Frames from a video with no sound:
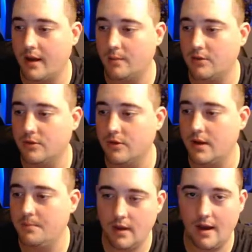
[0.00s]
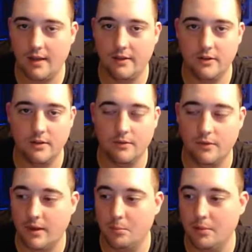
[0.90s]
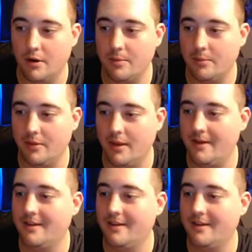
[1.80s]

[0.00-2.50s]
Ops 3. I just love to like burn people.